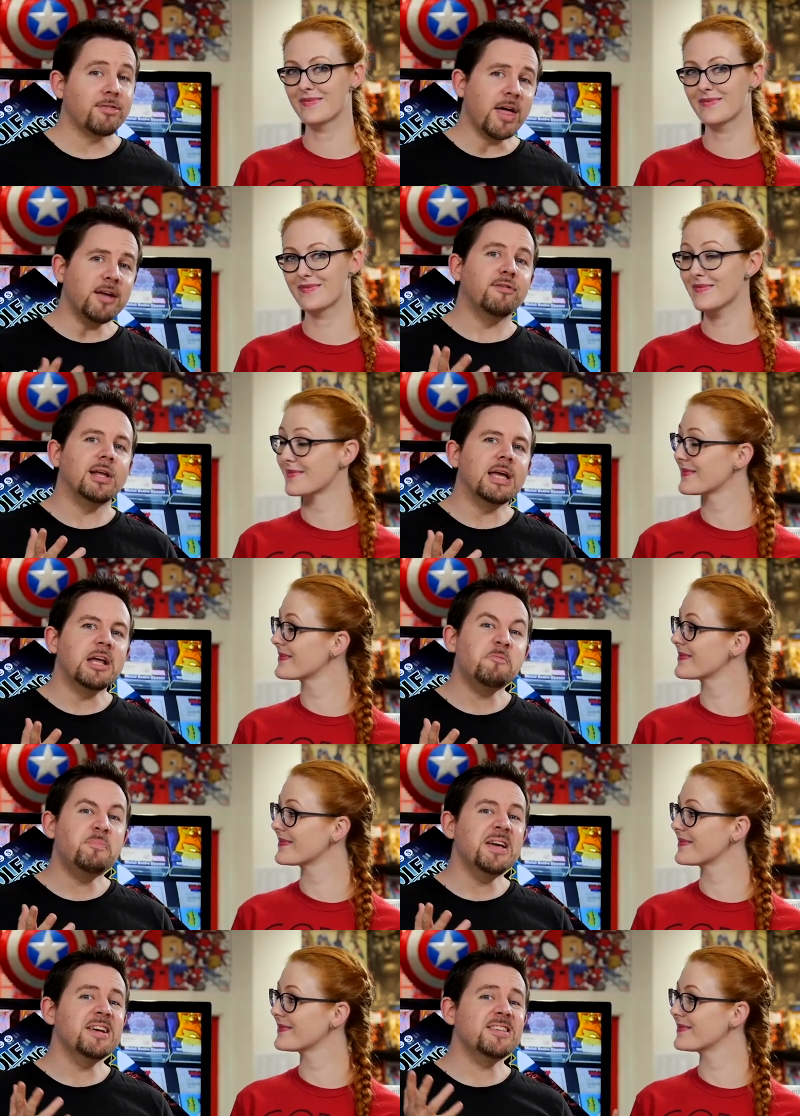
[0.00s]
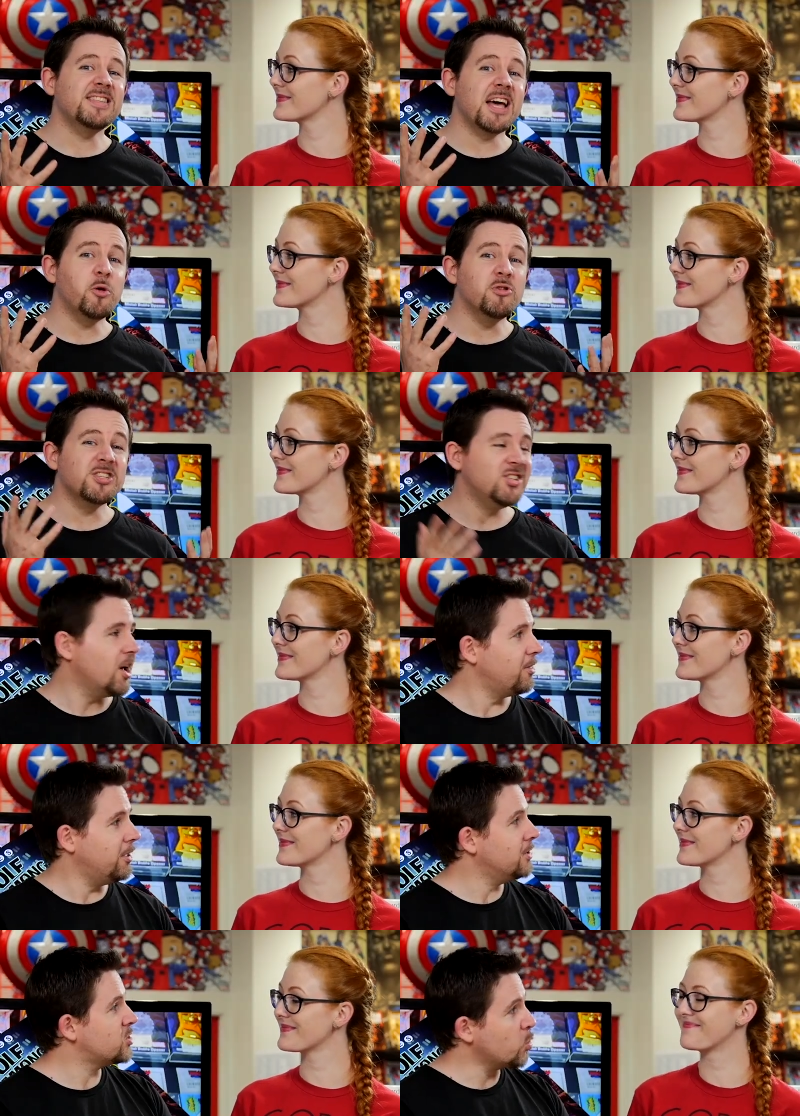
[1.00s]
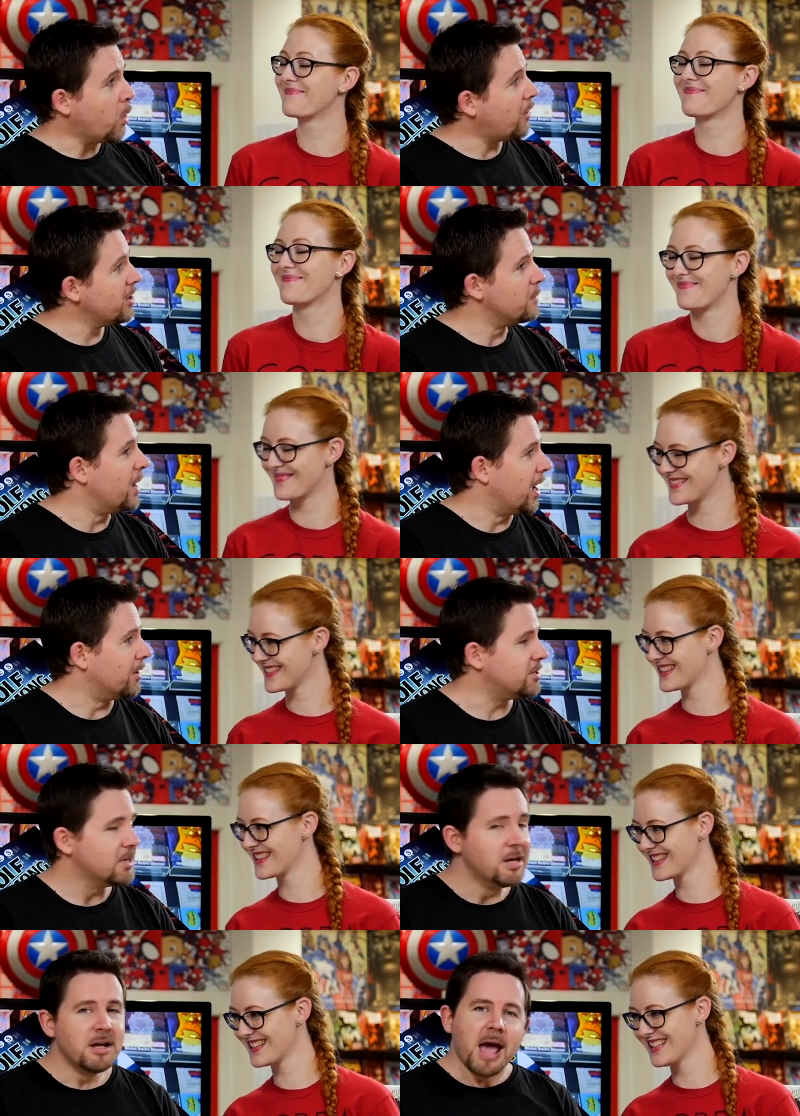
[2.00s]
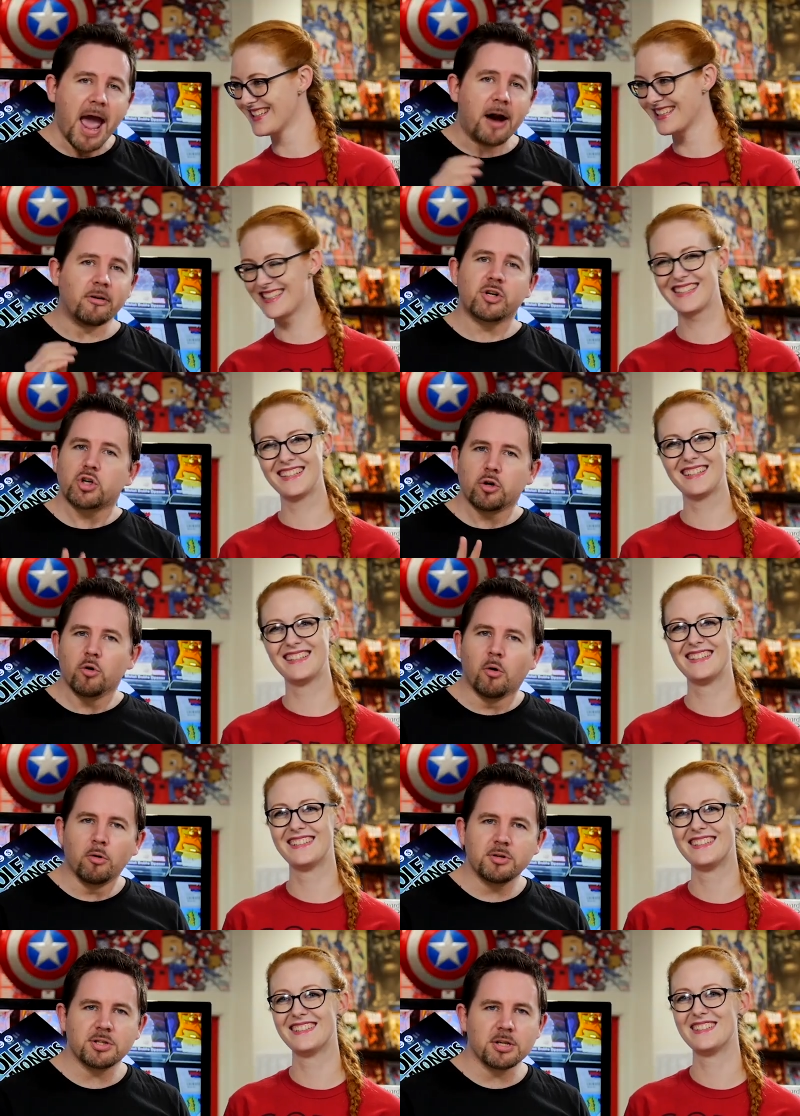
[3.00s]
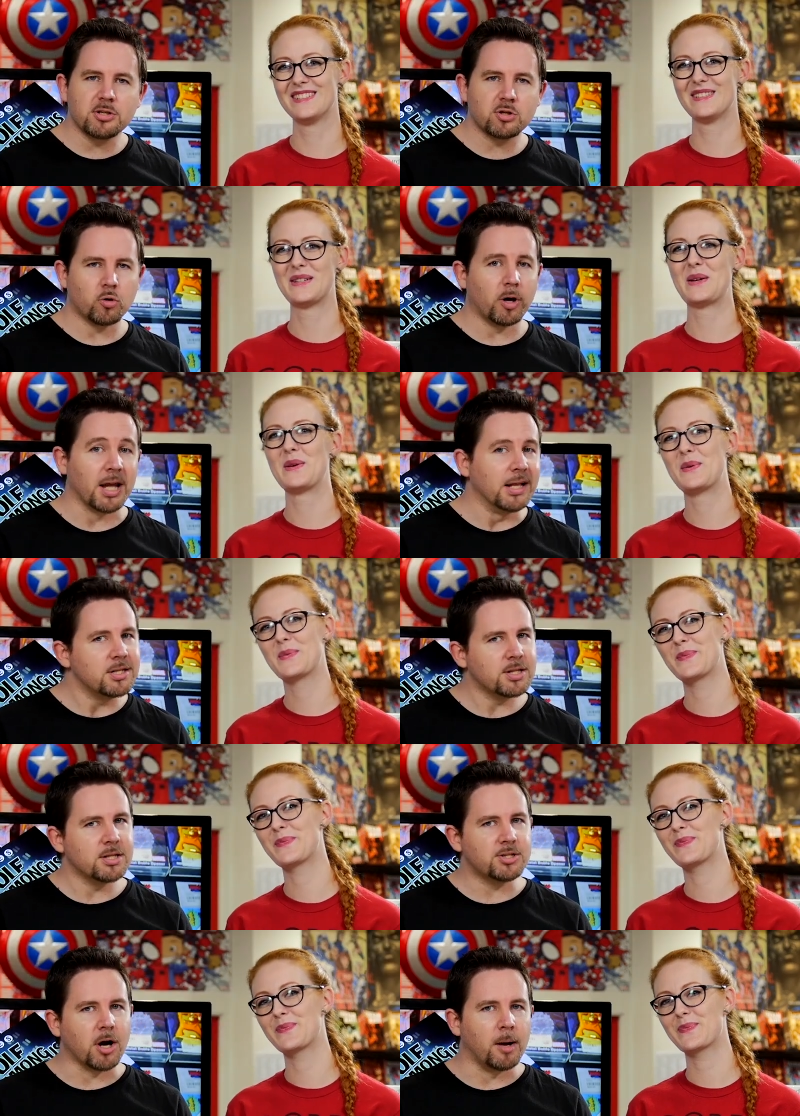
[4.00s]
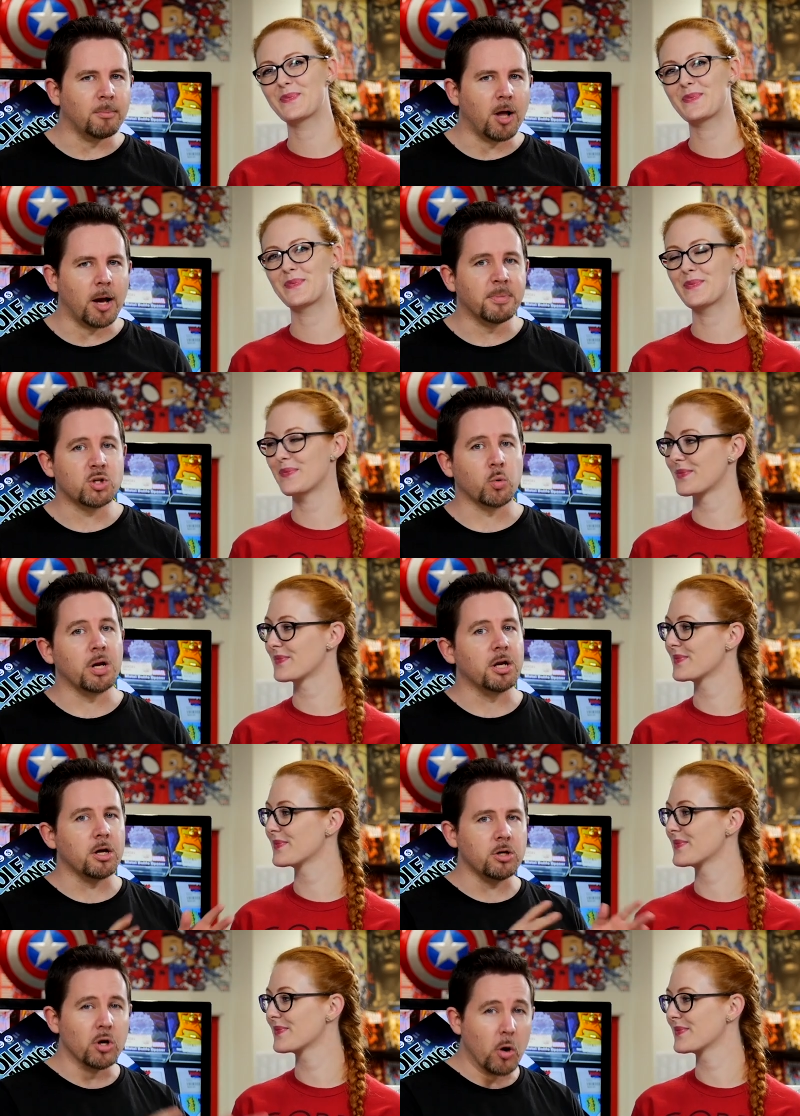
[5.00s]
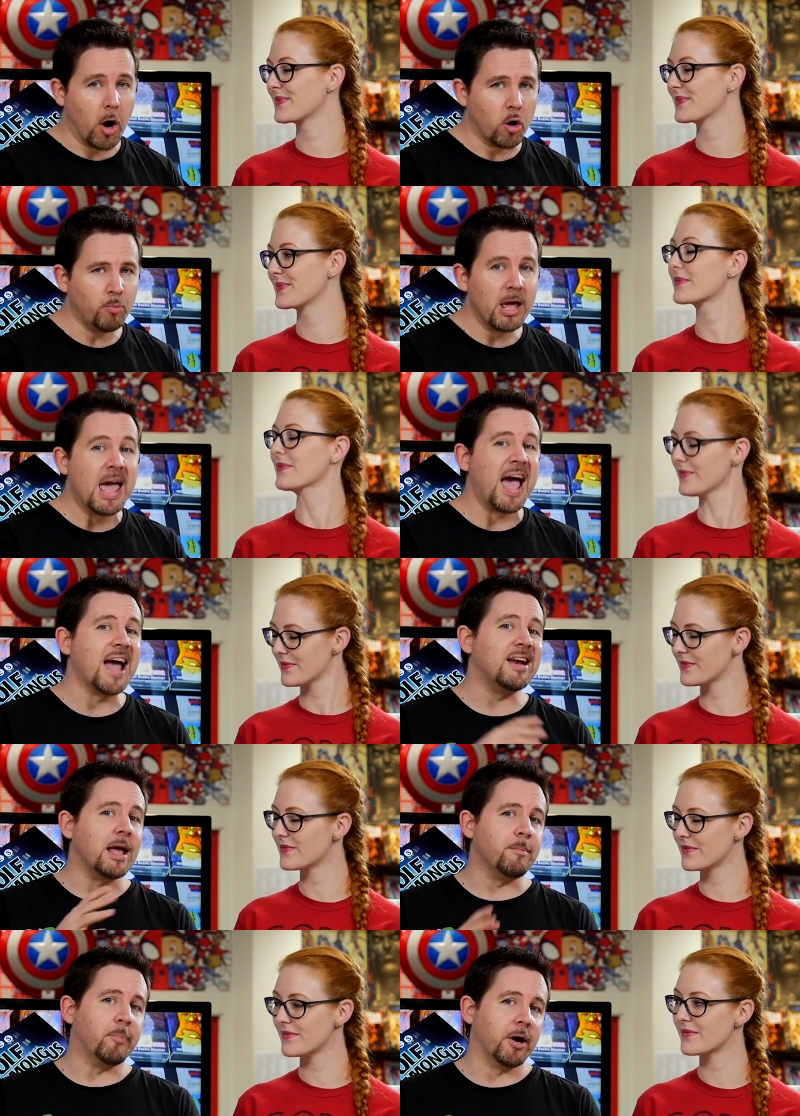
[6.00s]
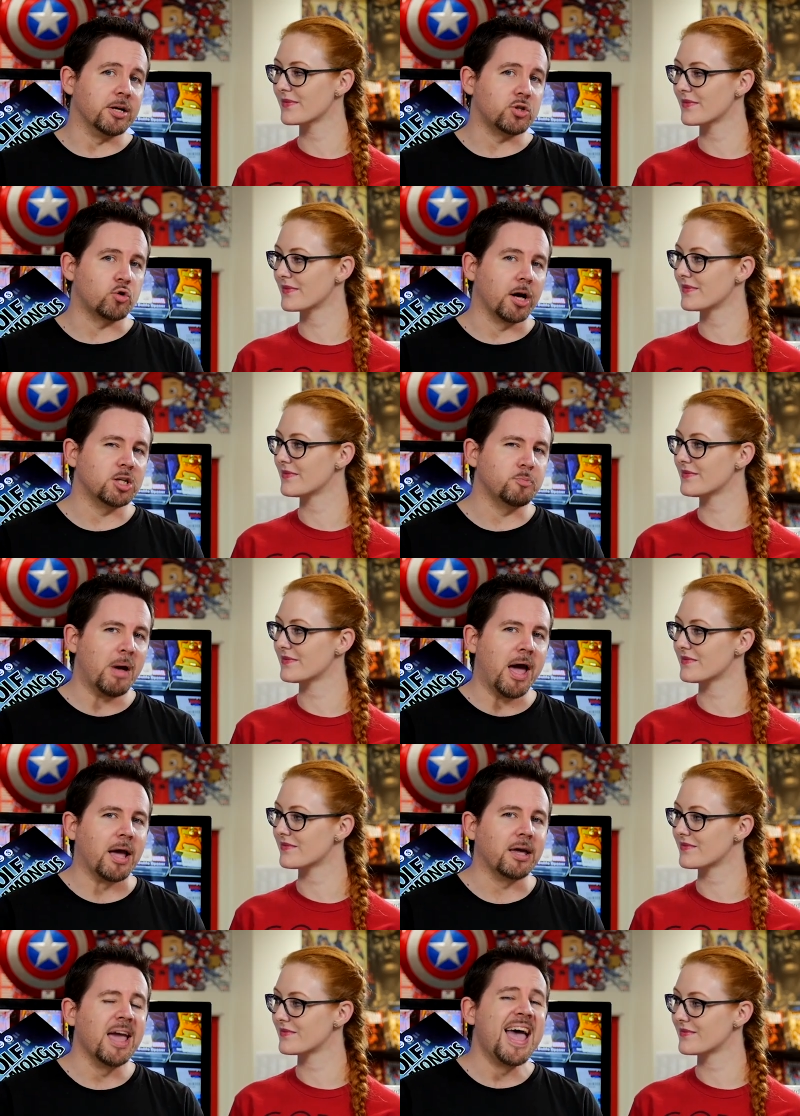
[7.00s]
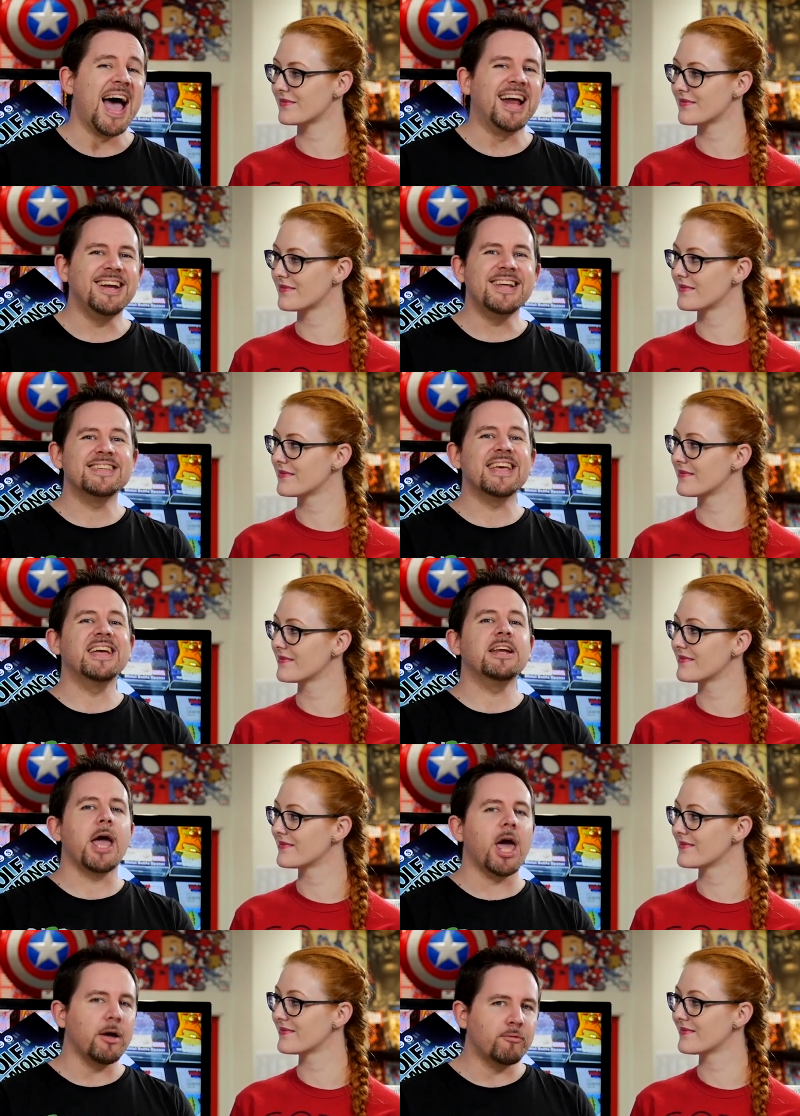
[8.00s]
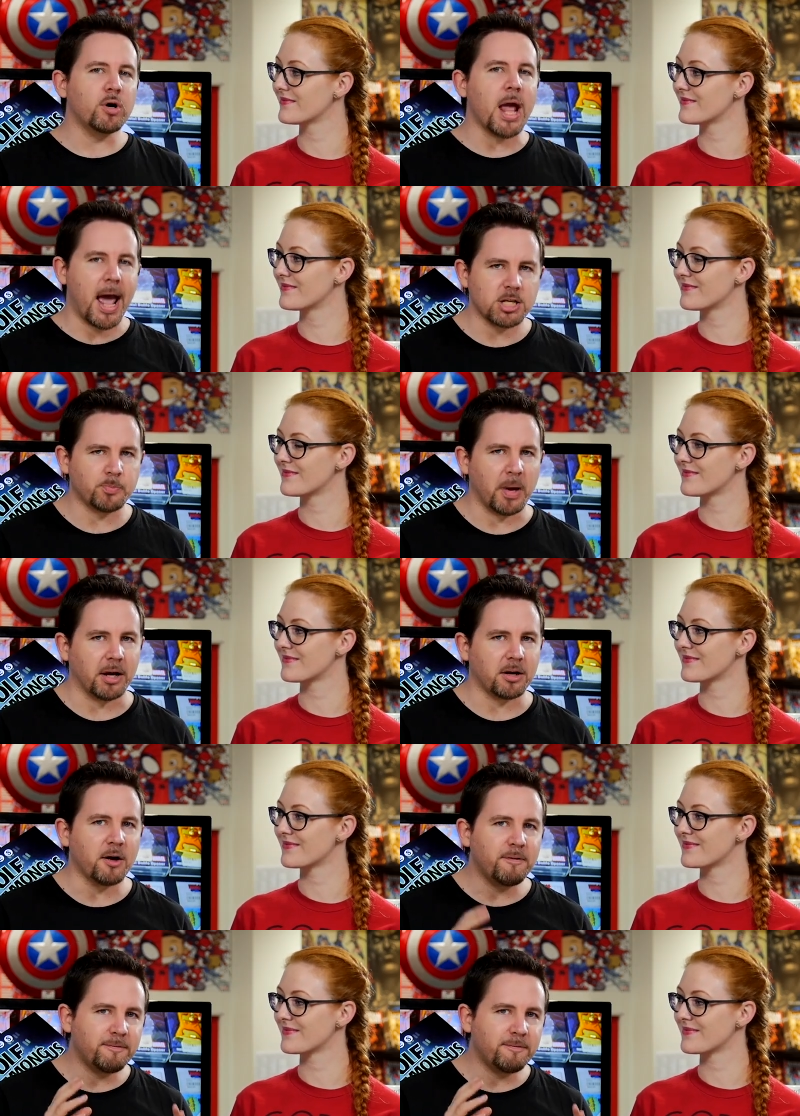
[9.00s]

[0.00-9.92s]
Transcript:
Speaker 1: Thankfully, it appears there was nothing to worry about. Aaron shoehorns this story into the timeline between A New Hope and Empire Strikes Back, and it is in every aspect a